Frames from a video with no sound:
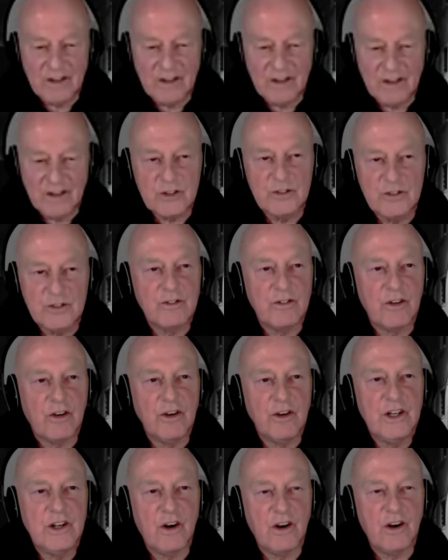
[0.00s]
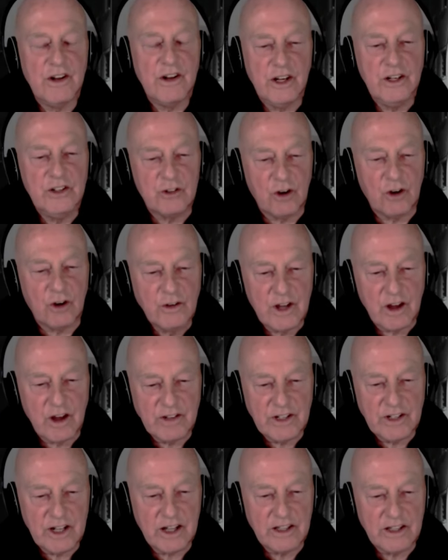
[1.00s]
thanks for the very kind intro,
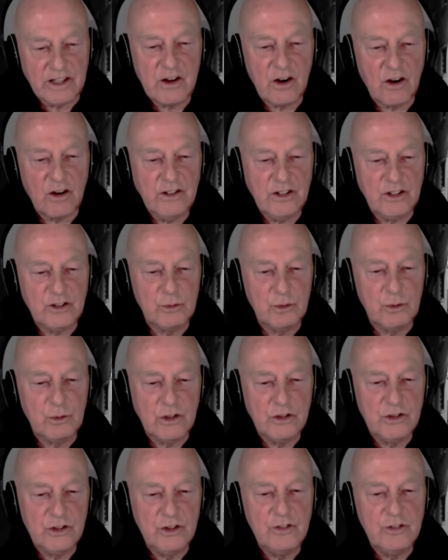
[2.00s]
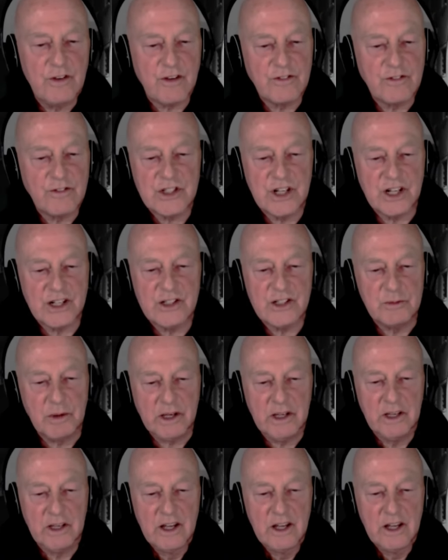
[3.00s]
Kevin. They're the kindest words you've ever said to
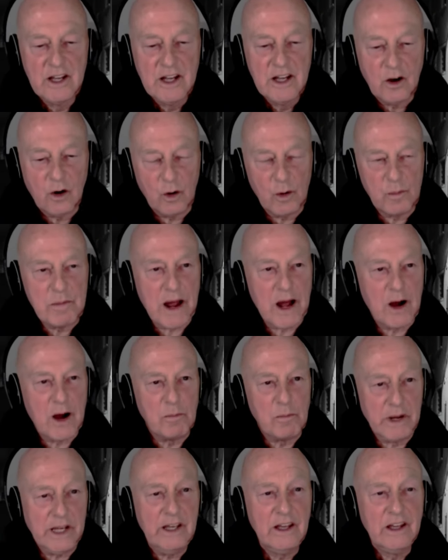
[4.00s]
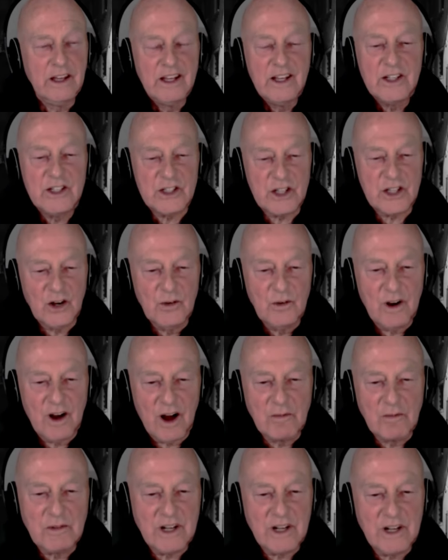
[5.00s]
me or about me. So
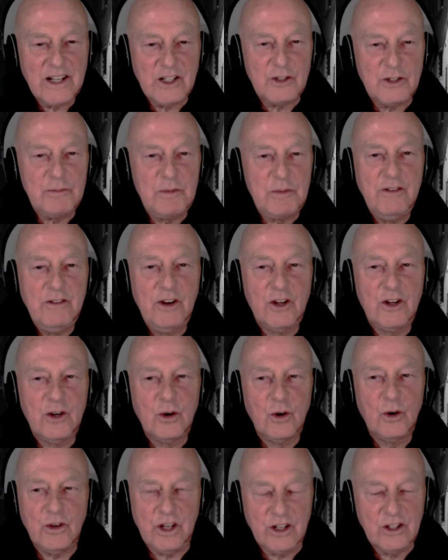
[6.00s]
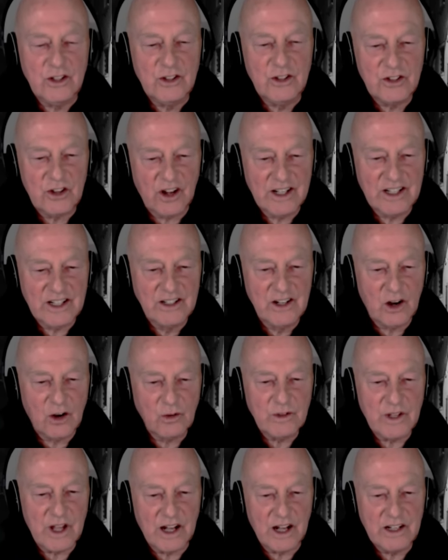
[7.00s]
I'm glad it's been recorded because I can
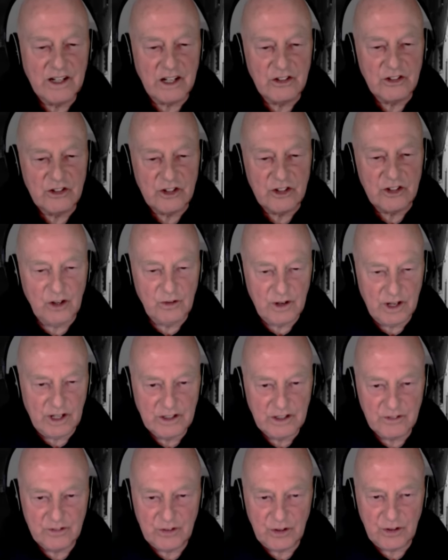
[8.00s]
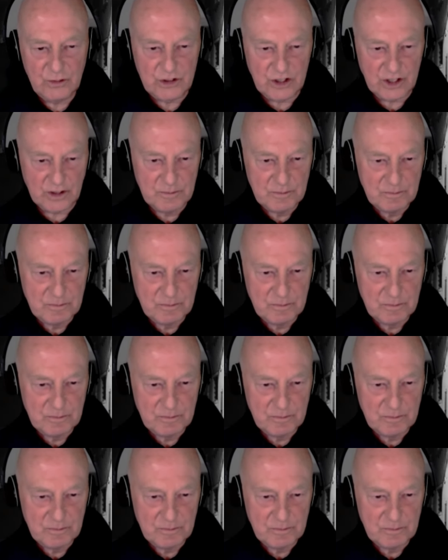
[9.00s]
hold that against you in the future.